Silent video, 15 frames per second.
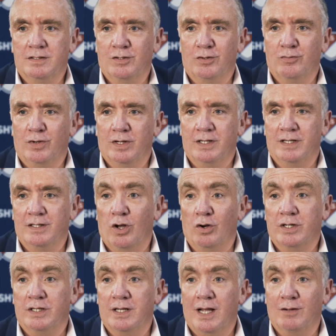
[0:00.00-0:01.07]
you know, really
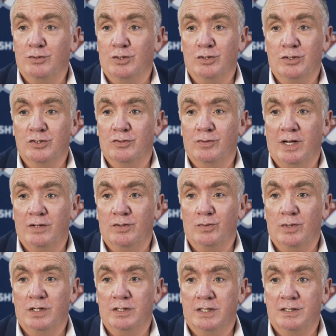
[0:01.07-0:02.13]
knocking down doors around the
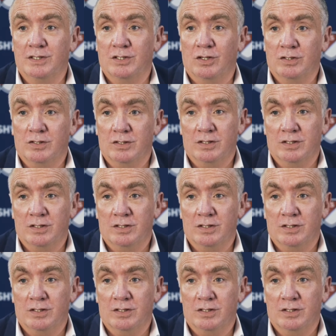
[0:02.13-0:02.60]
world in soccer.